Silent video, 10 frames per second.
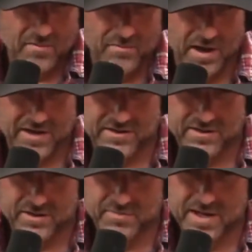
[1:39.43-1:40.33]
but
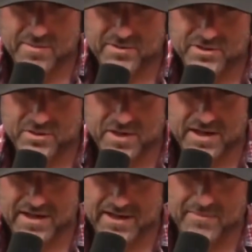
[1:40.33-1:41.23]
you'd be able to,
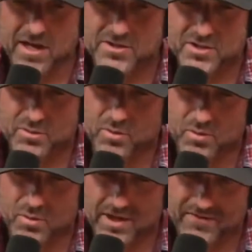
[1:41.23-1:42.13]
and I'm not sure
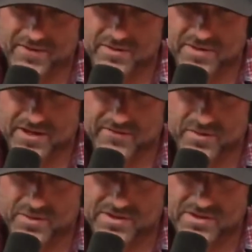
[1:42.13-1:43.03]
if
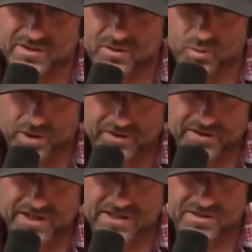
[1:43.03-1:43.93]
it was
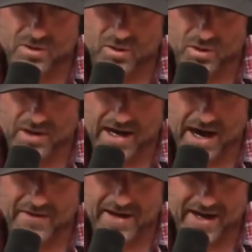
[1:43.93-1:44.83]
wilderness or
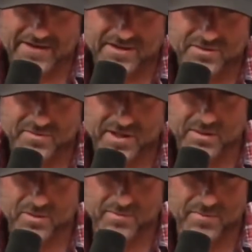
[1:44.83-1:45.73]
how the access would be,
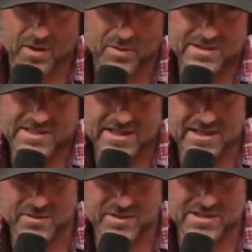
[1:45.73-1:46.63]
but what
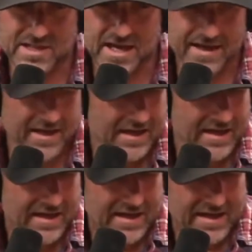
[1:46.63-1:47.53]
Zinke would say
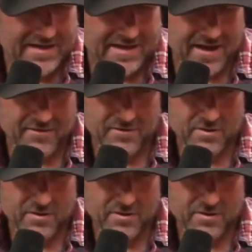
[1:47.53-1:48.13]
is that,